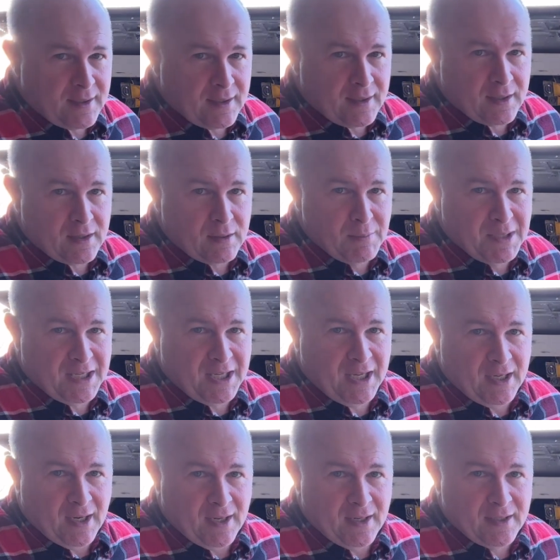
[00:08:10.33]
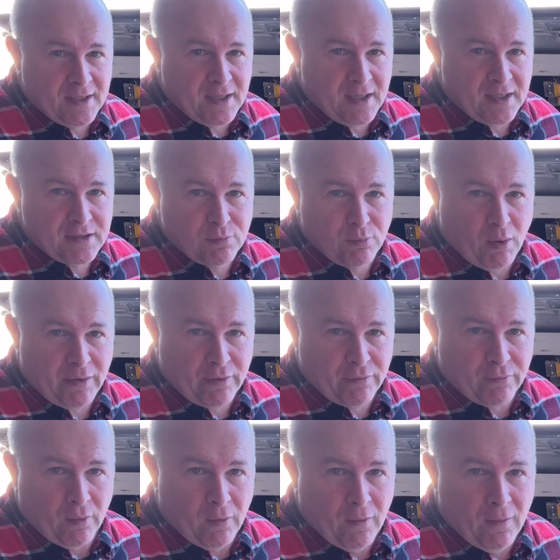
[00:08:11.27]
Get the Makita. It's
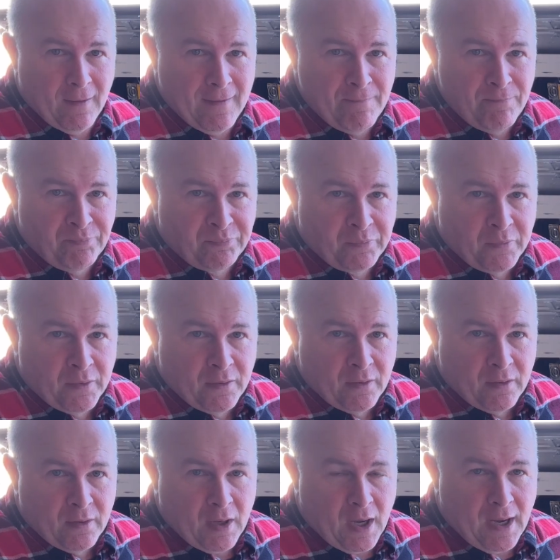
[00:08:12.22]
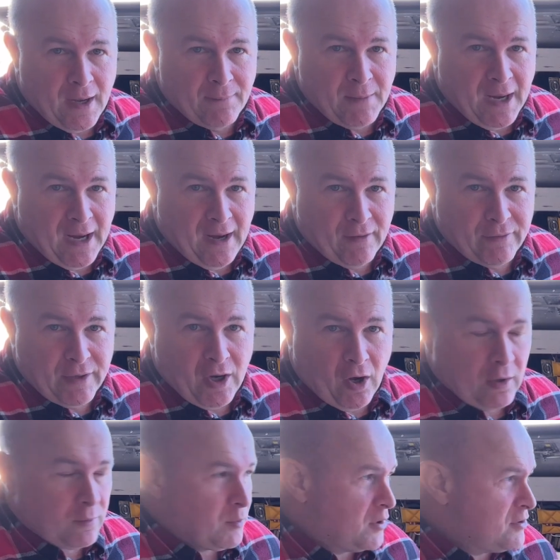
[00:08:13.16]
wonderful. Every
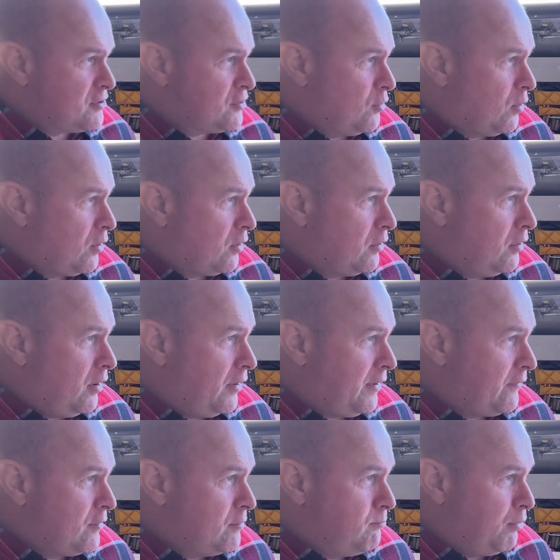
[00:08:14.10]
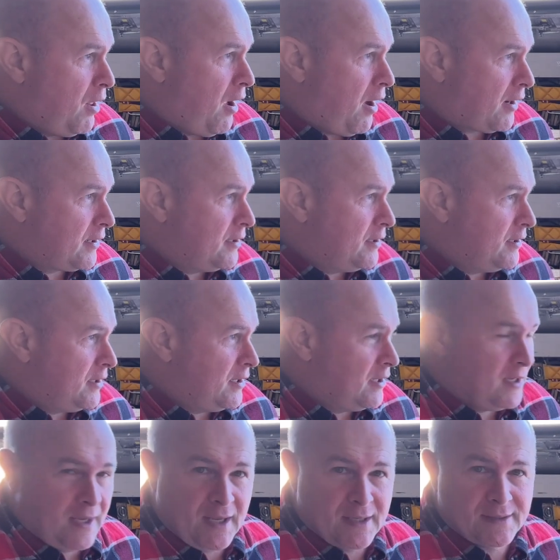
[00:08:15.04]
hardware store on every block
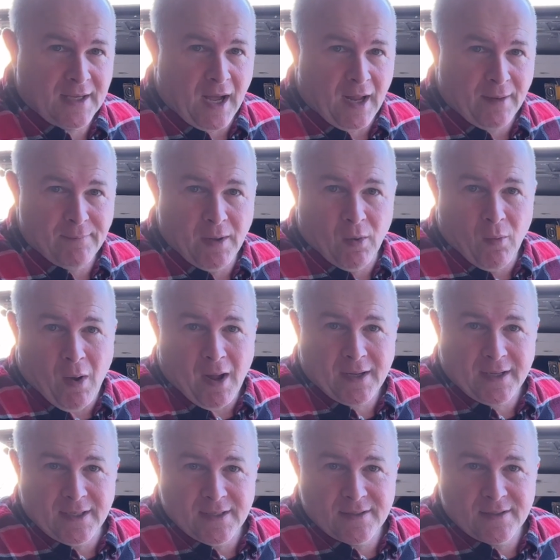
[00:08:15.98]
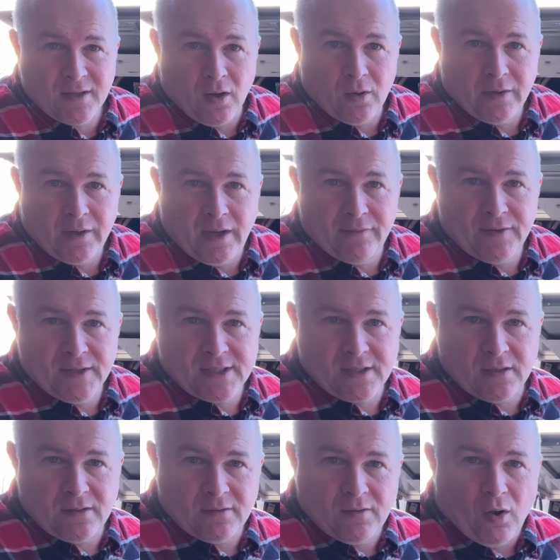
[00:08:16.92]
has got Milwaukee. So if
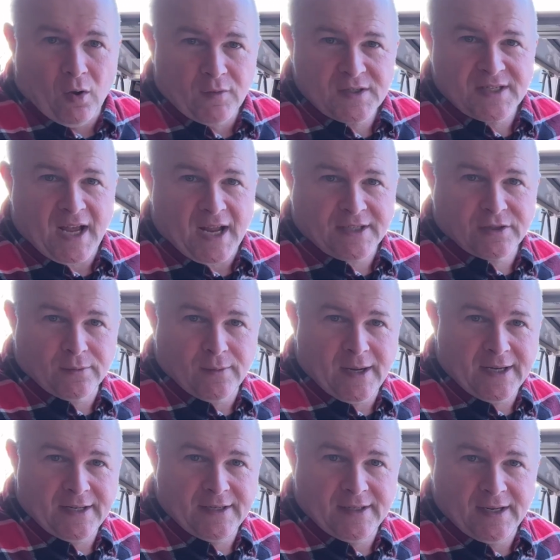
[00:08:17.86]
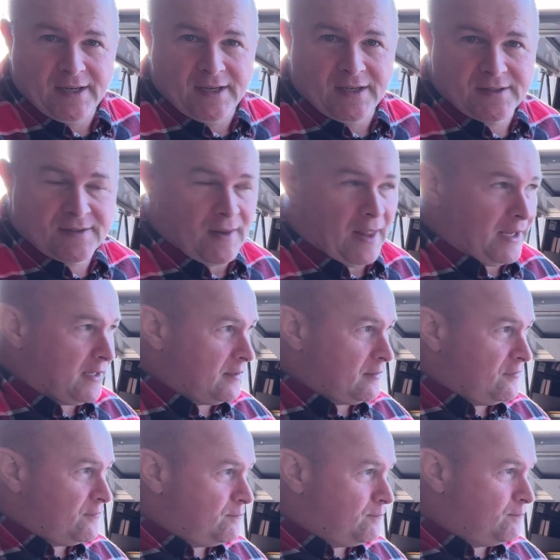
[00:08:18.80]
it's oversaturated and it's like,
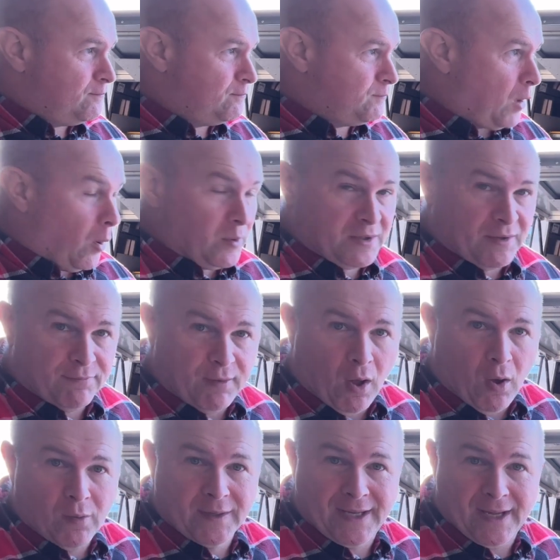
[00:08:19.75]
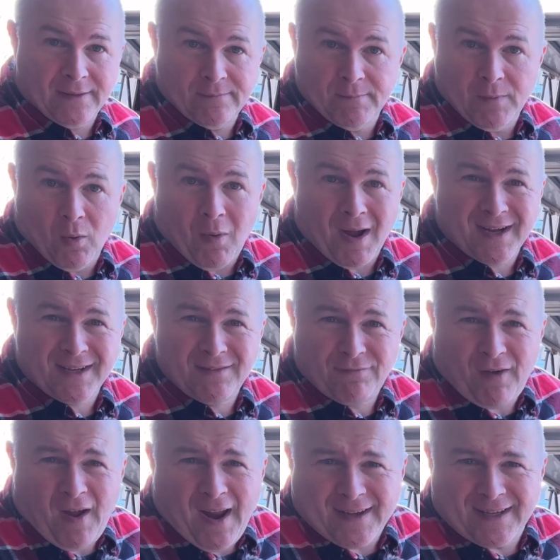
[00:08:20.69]
go with the flow, get Milwaukee,
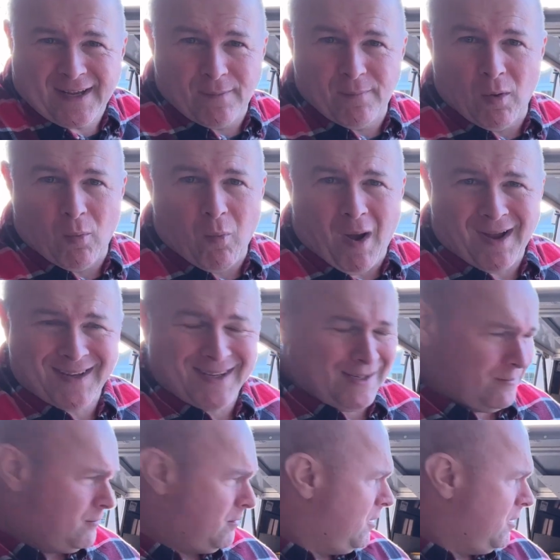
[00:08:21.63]
fine, get Milwaukee.